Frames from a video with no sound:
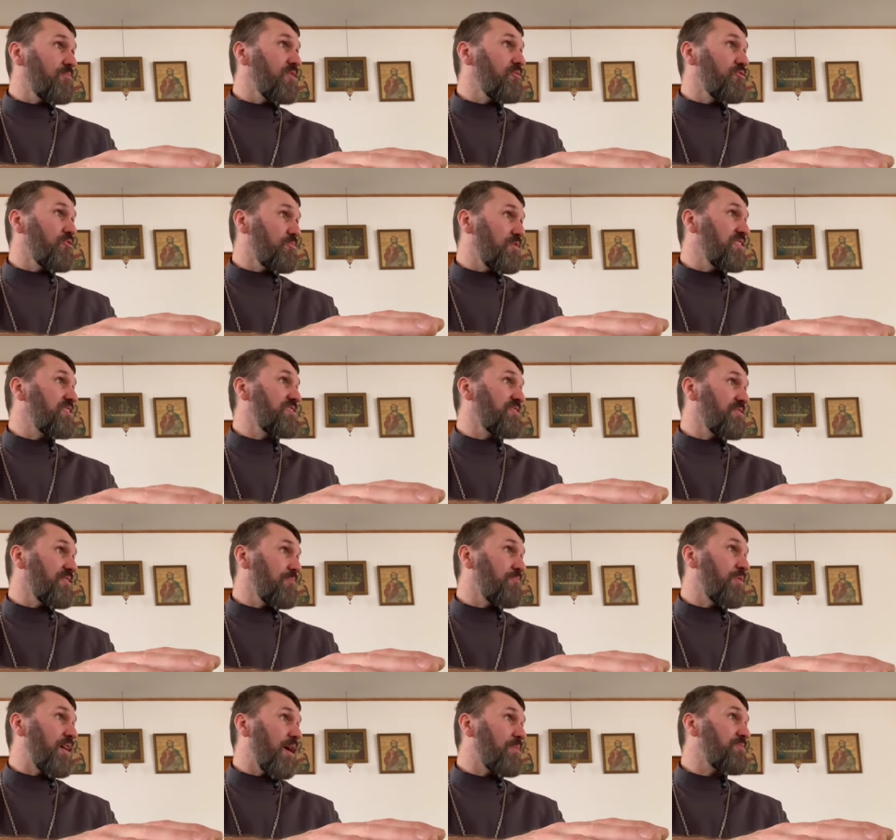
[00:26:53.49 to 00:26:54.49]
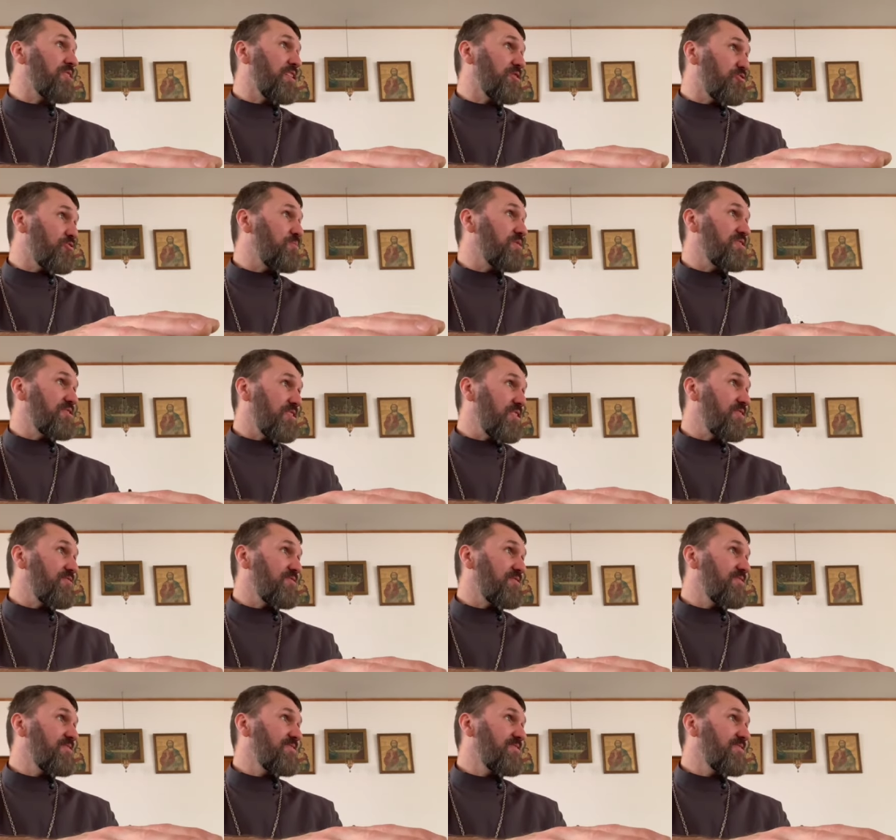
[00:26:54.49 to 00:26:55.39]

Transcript: me will be baptized will be saved.